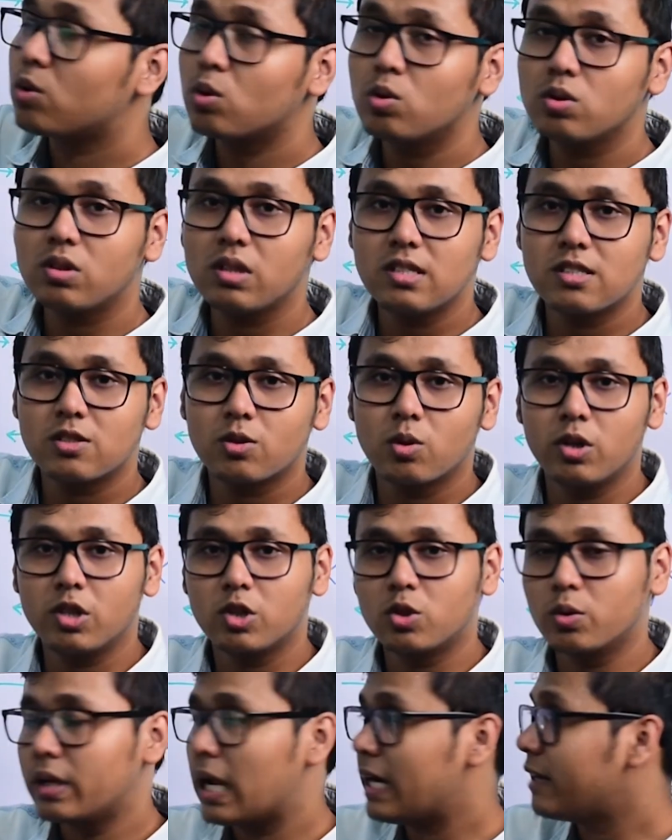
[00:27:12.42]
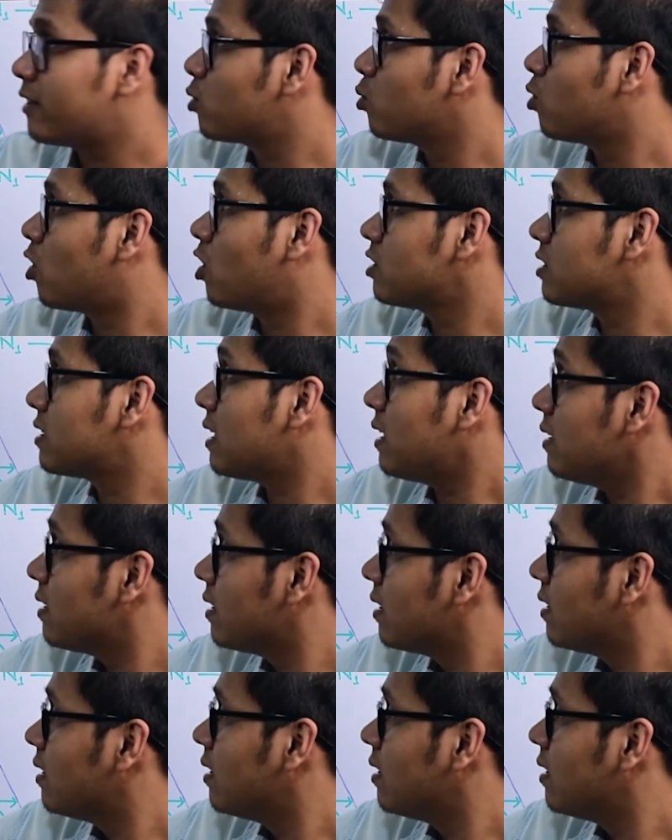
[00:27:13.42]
growth is going to get towards the